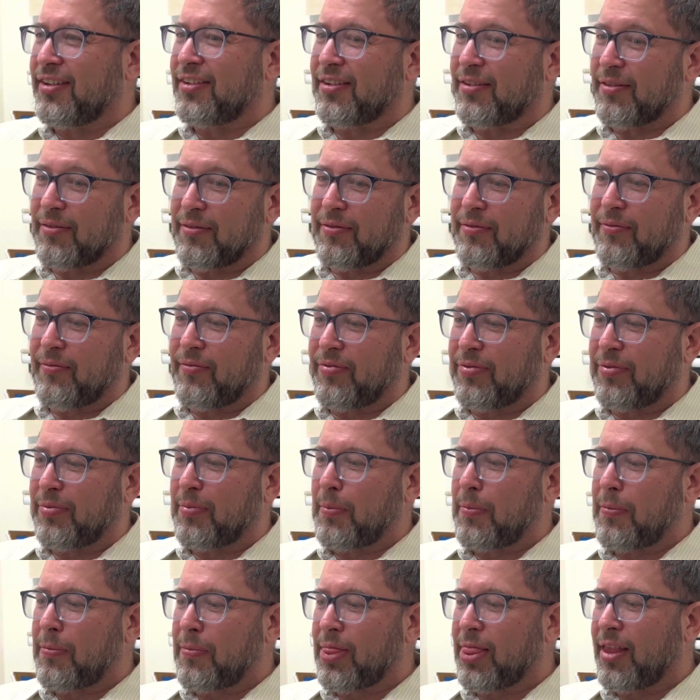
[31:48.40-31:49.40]
plug for the class. It's a
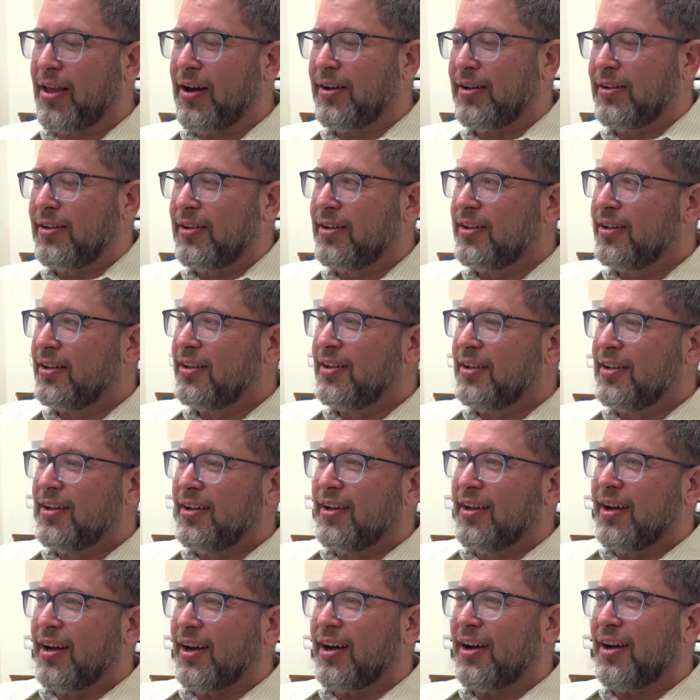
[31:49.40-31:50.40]
great class.
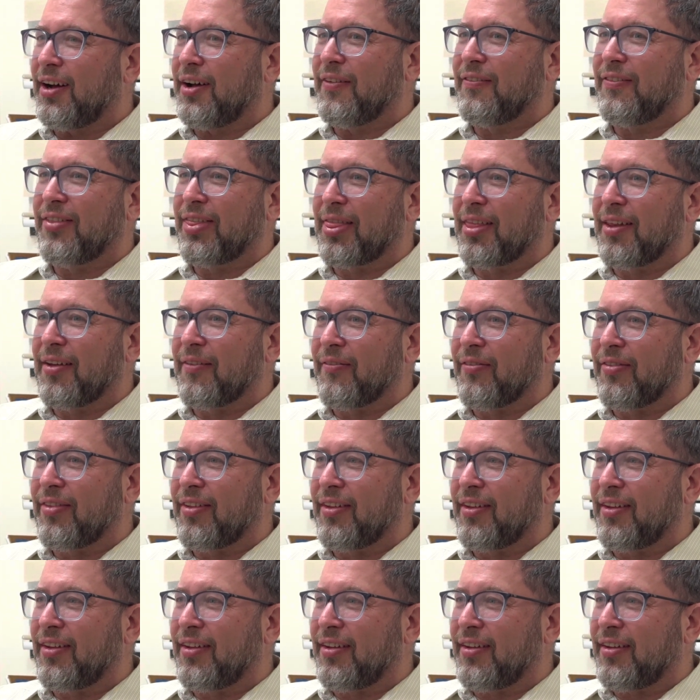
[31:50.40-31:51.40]
Second period halacha
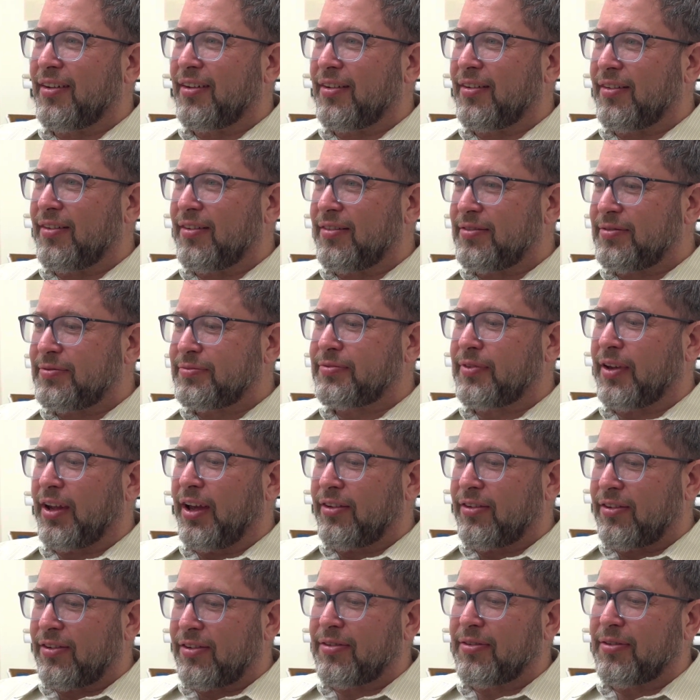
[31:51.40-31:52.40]
class. It's amazing.
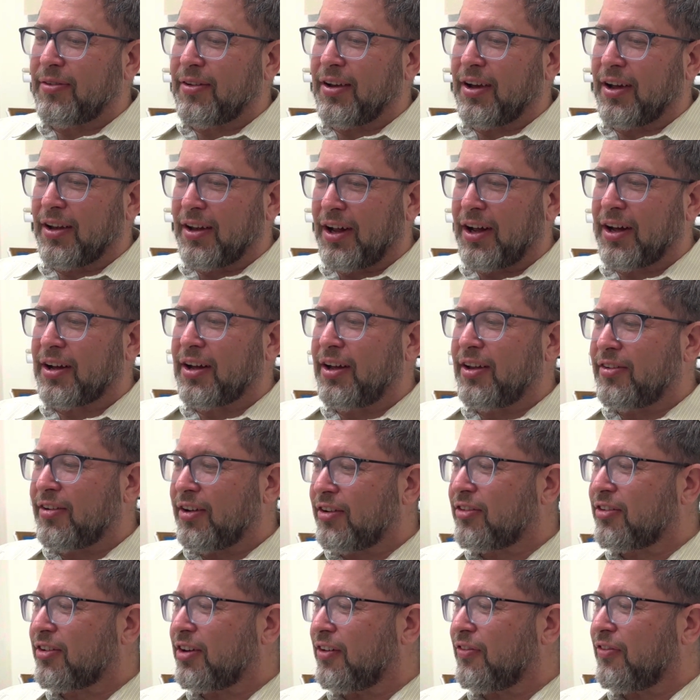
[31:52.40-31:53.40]
It's halacha, it's
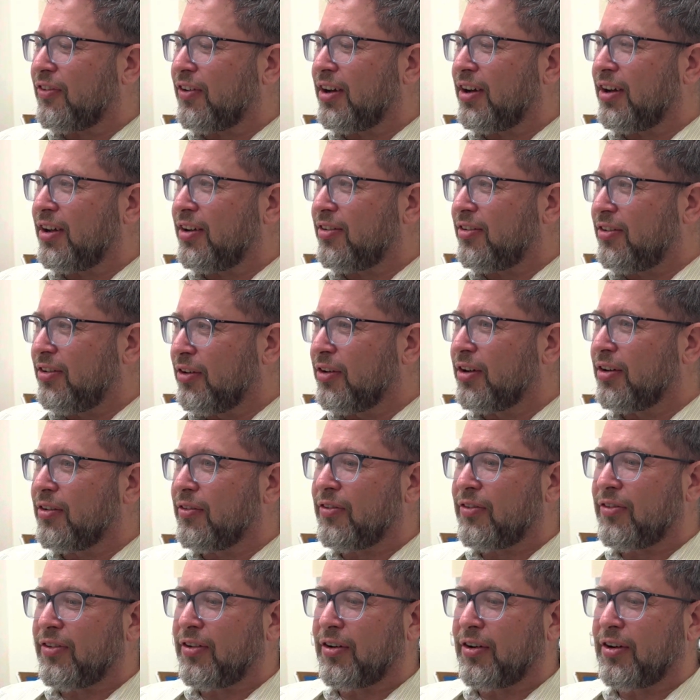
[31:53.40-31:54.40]
hashkafa, it's dealing
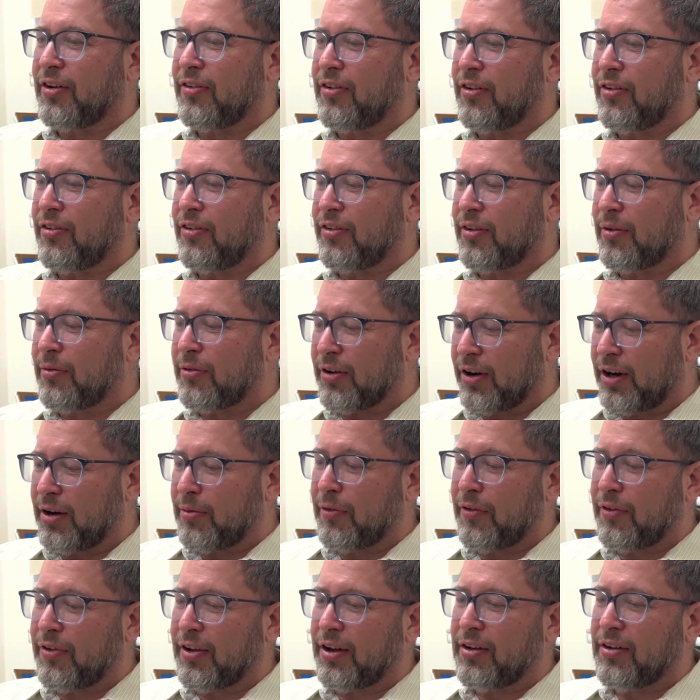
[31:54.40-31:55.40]
with serious issues. I'm trying to
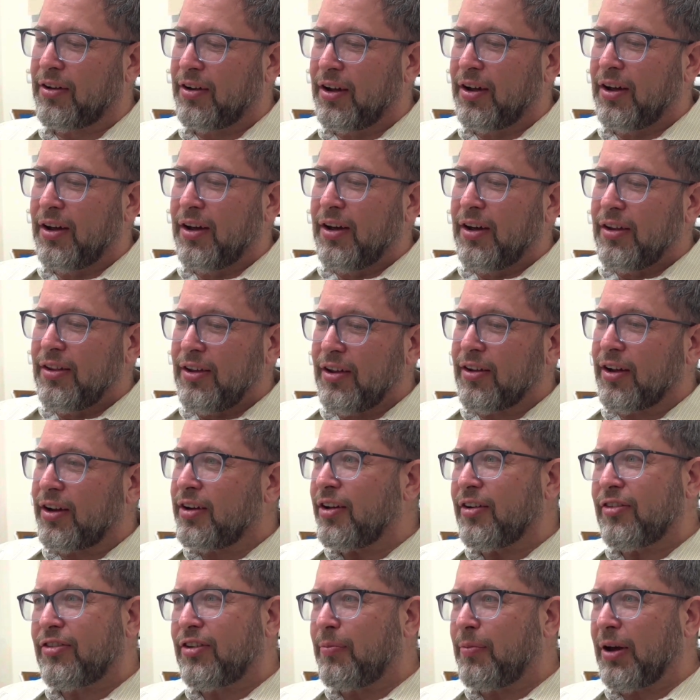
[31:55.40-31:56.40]
present these
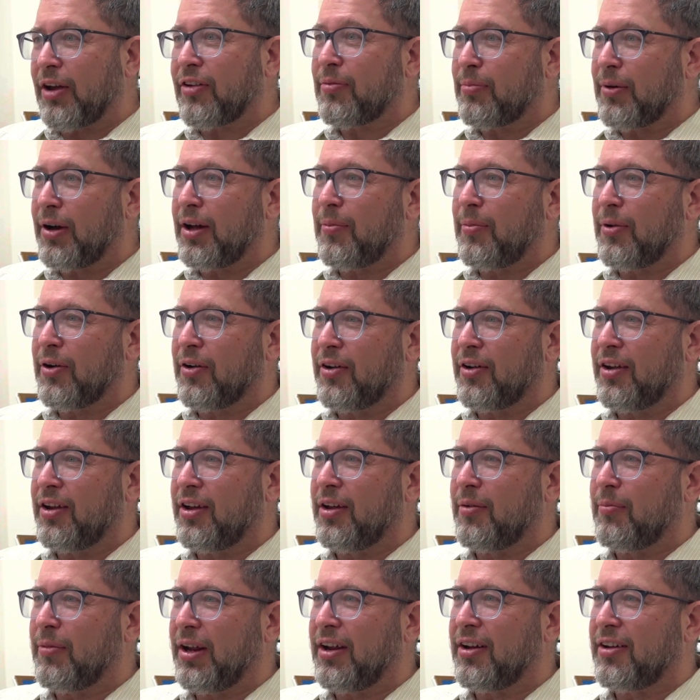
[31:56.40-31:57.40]
ideas to the best of my ability,
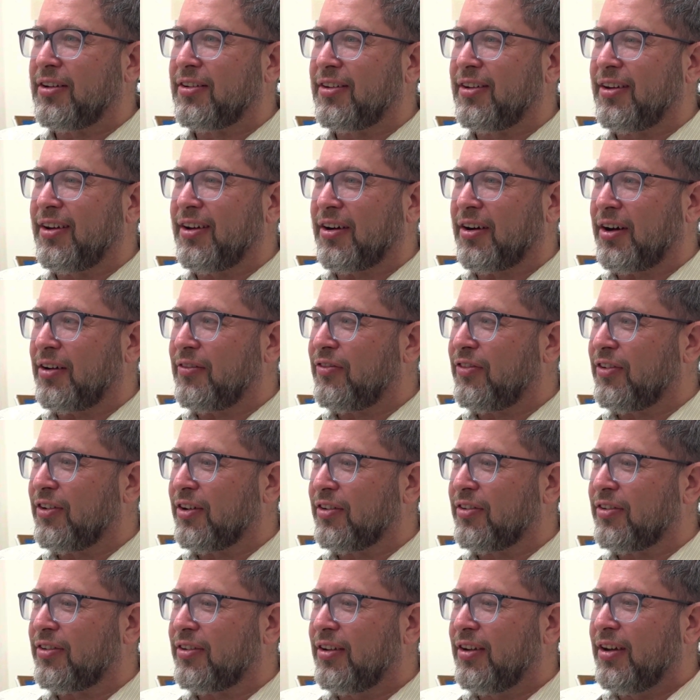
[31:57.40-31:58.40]
and I
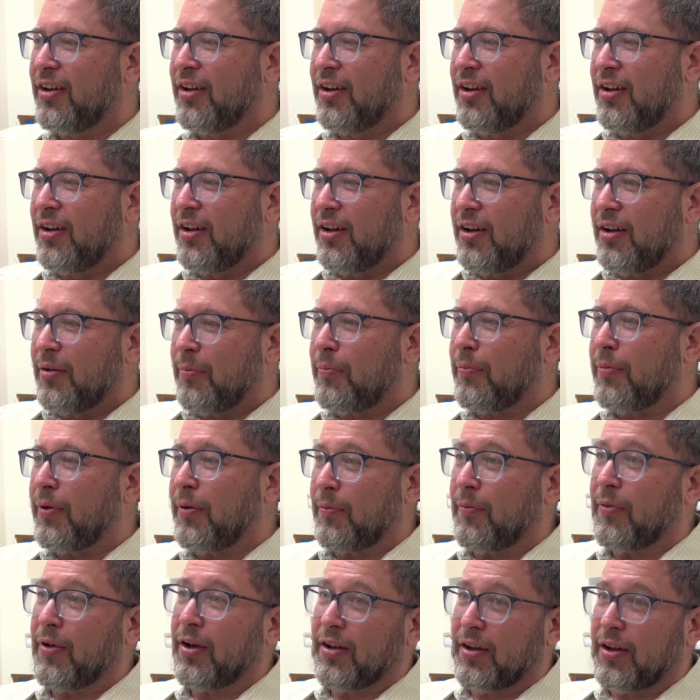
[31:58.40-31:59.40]
feel
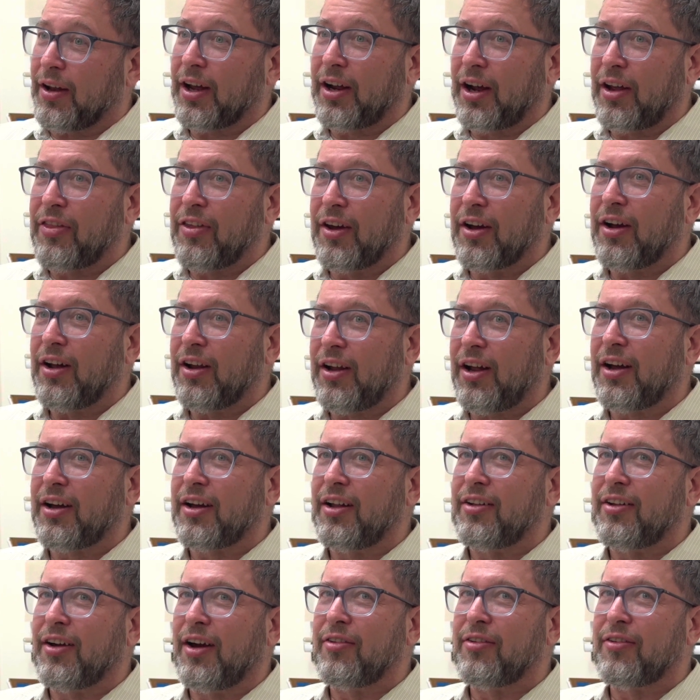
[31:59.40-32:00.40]
like I think halacha
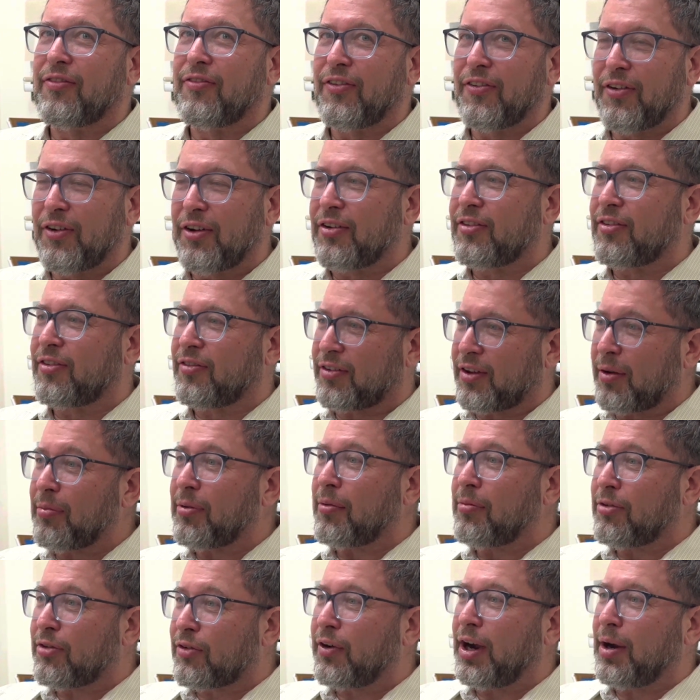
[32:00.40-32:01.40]
at times,
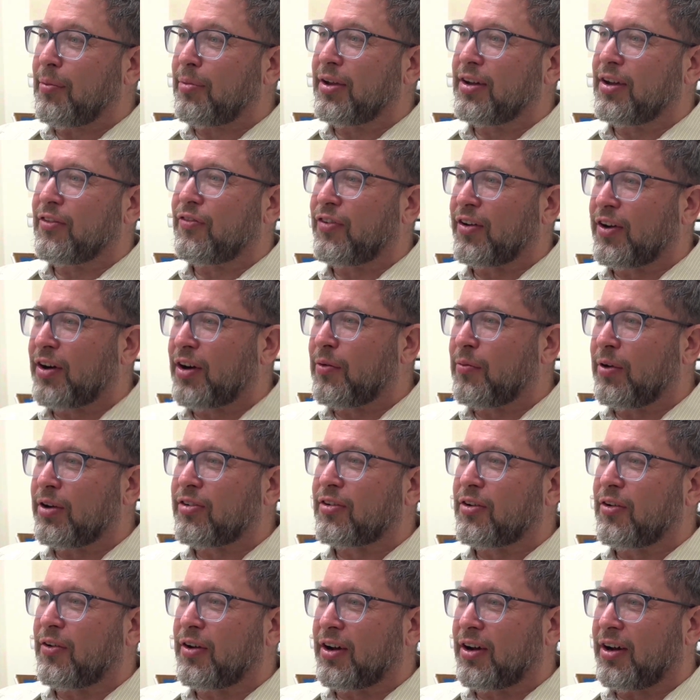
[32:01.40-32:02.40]
sometimes scrambling to figure out what's
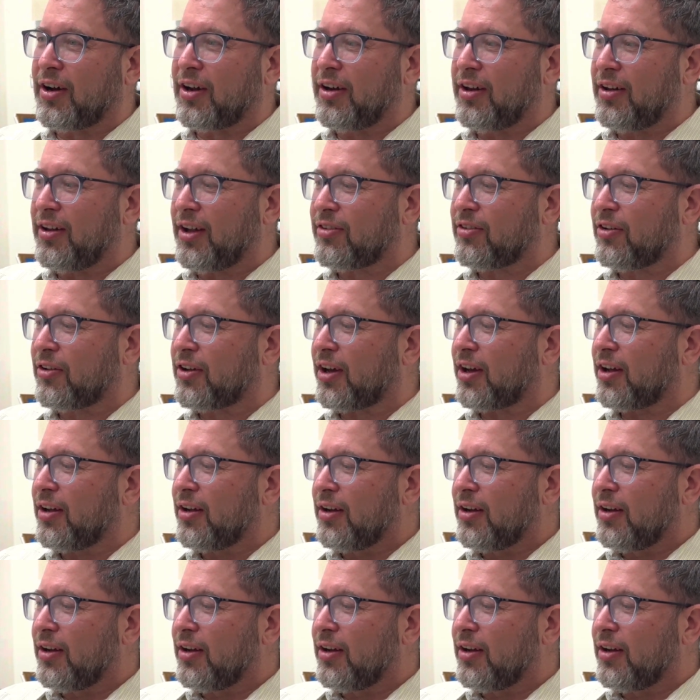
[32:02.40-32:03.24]
going on, and that's okay.